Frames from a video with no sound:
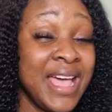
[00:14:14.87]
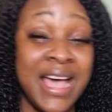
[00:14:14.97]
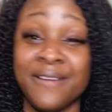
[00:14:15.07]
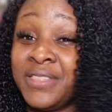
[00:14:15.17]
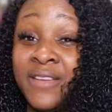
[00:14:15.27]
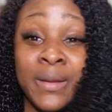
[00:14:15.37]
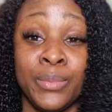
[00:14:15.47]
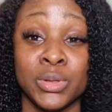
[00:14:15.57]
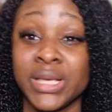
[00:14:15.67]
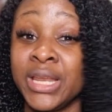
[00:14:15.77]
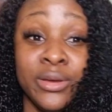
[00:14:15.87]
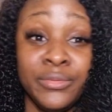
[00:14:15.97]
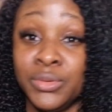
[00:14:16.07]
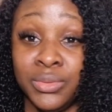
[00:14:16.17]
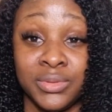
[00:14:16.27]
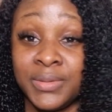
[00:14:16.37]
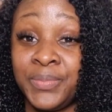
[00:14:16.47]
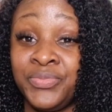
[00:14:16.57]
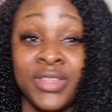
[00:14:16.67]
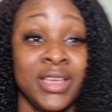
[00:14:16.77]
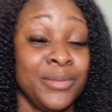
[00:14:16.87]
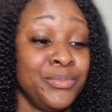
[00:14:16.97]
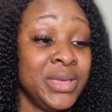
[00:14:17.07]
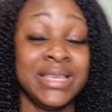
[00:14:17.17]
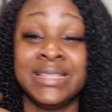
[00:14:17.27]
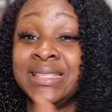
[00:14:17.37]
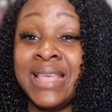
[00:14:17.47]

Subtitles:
I've never bought any of those. Be it